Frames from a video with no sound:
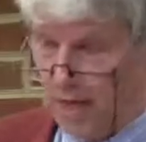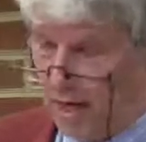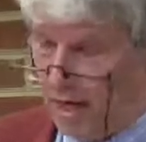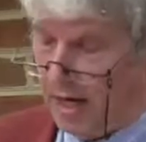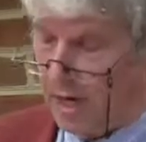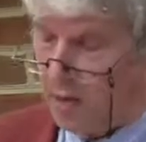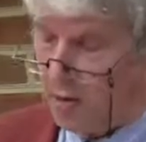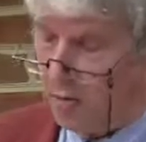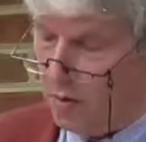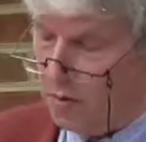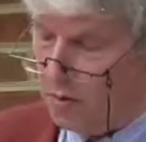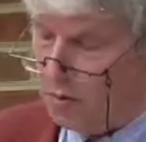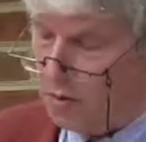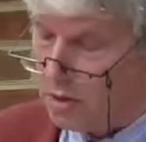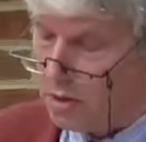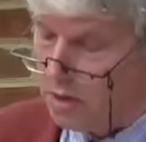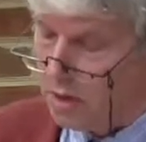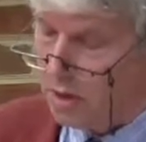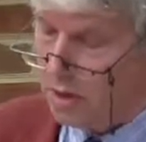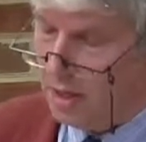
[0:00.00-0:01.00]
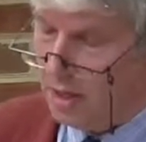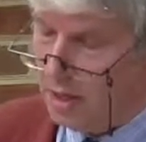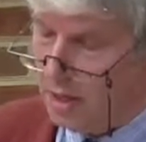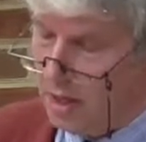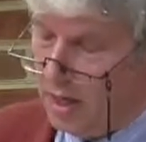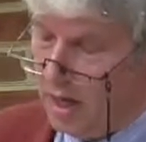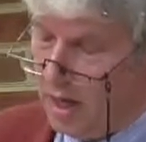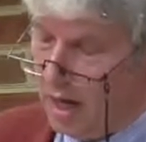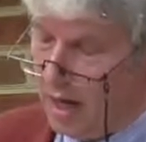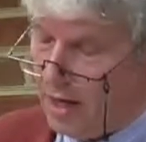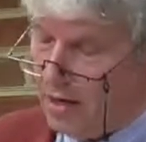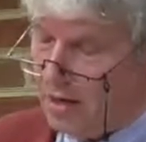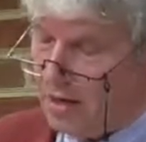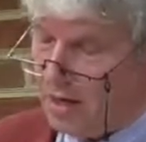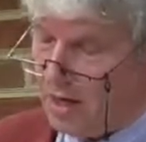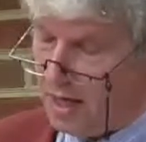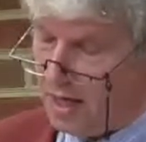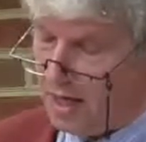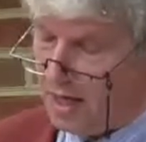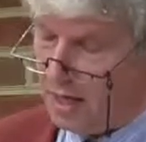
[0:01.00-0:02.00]
I quote, "I
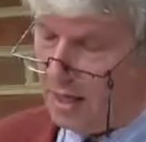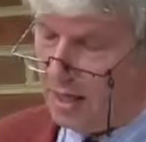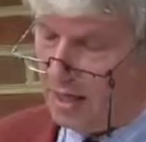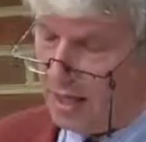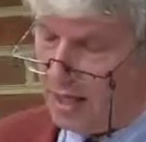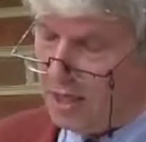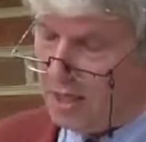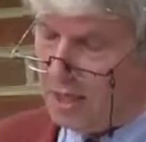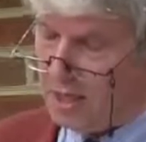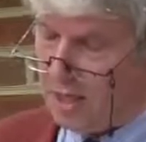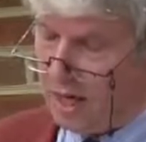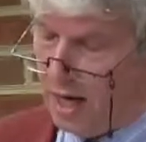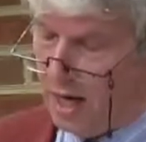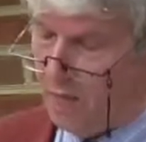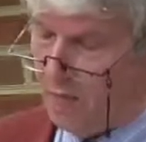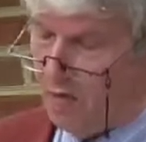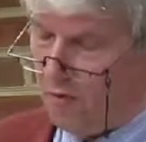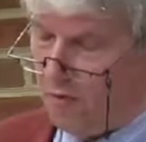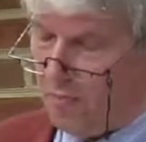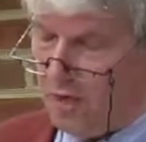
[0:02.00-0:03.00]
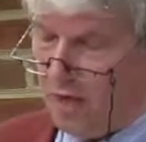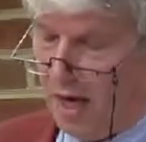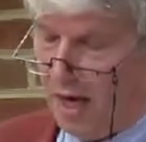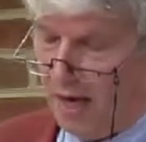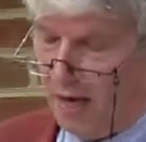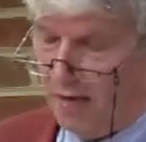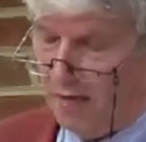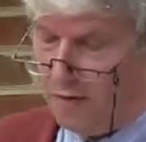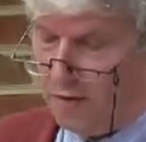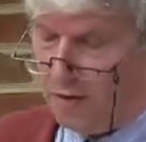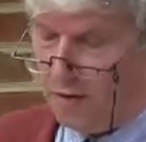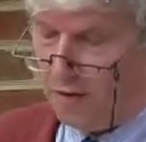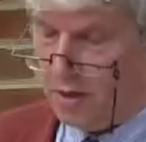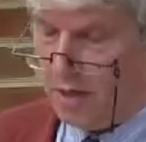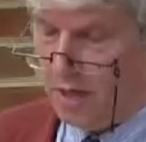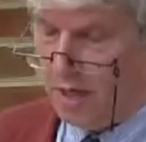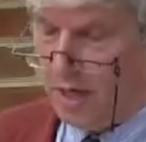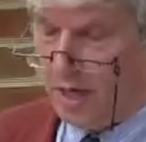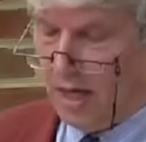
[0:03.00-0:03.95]
think that this type of behavior